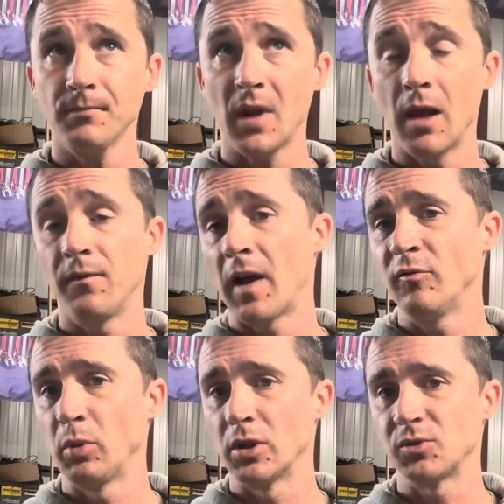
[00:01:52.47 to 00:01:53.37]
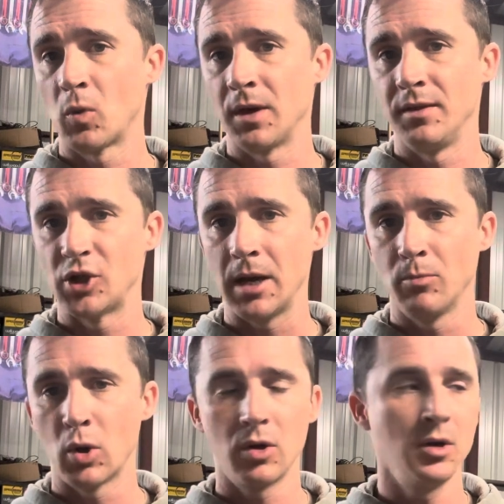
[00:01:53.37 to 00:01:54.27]
at 5+1 in the
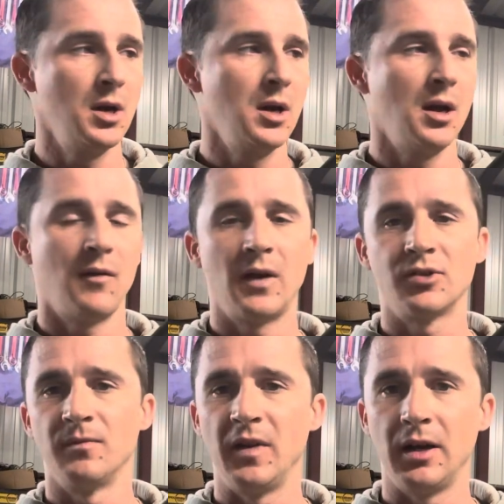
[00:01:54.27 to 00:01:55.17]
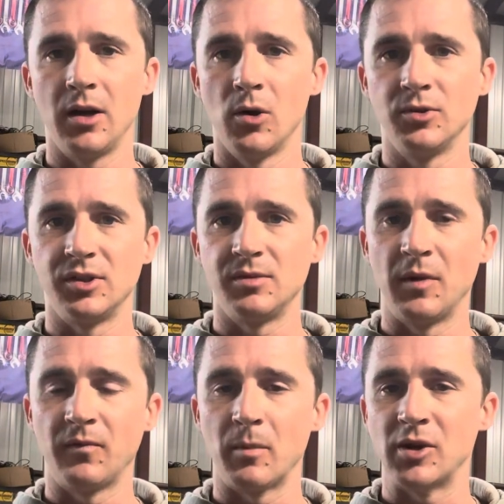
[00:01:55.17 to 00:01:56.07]
chamber. I found some videos and some
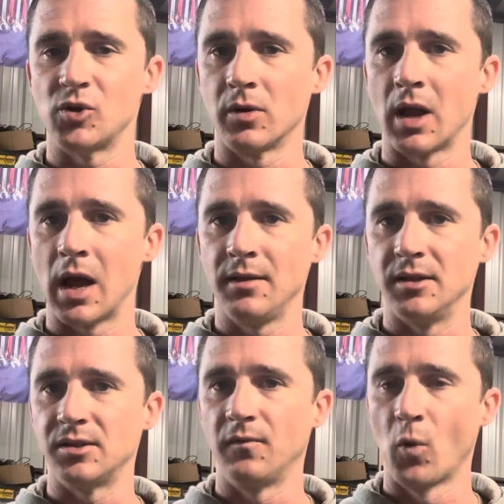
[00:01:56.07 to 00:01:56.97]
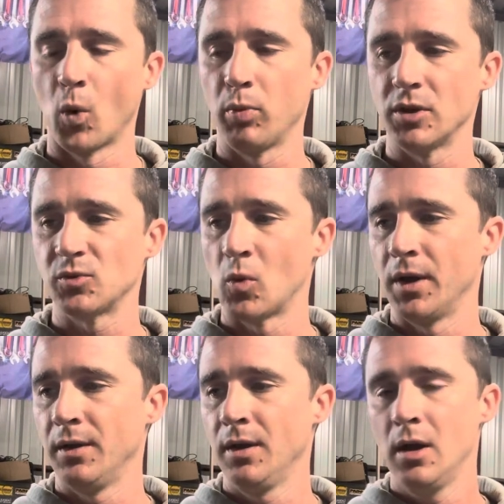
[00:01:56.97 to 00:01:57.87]
information online that said
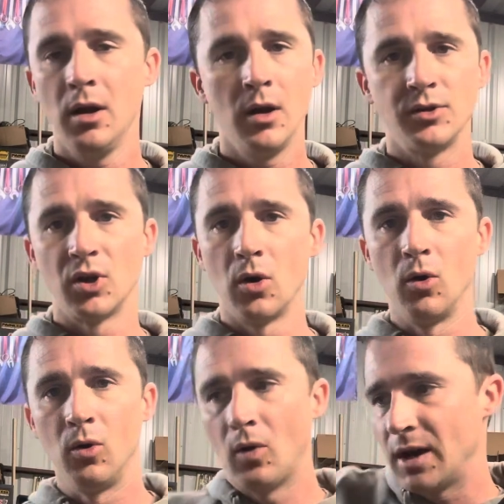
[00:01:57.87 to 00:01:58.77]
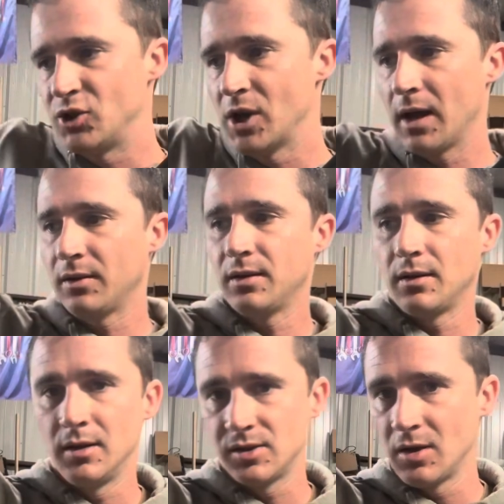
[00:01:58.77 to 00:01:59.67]
4+1. So I
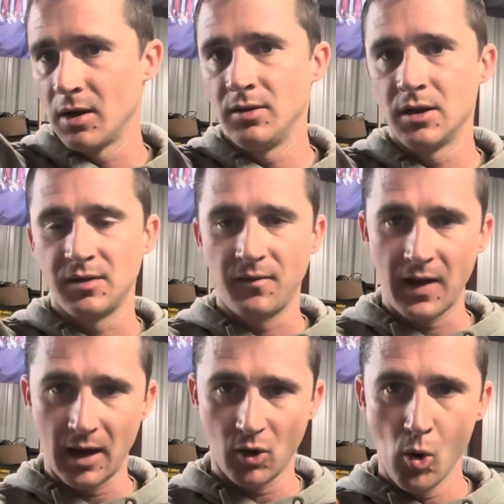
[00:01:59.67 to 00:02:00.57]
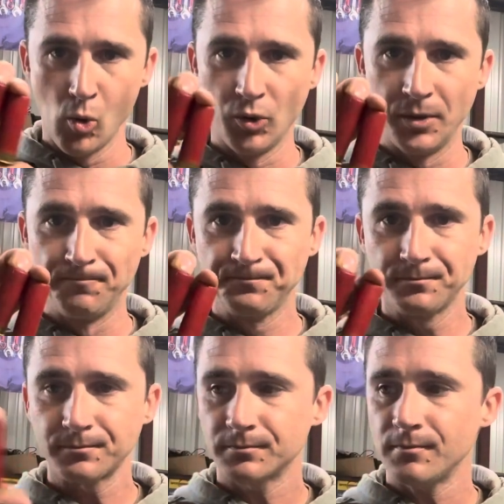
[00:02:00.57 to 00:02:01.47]
checked. This gun does in fact hold
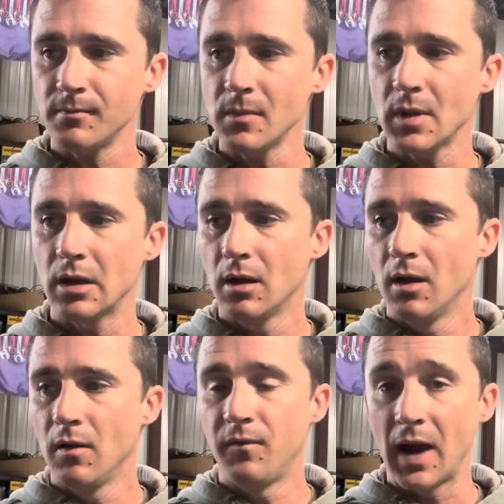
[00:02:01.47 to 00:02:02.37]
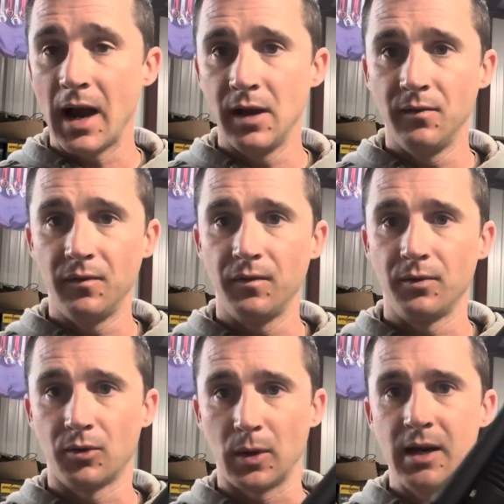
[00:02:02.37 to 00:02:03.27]
5
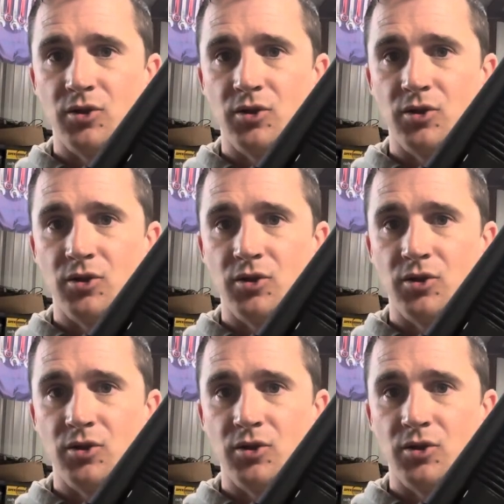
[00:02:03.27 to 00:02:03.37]
3-inch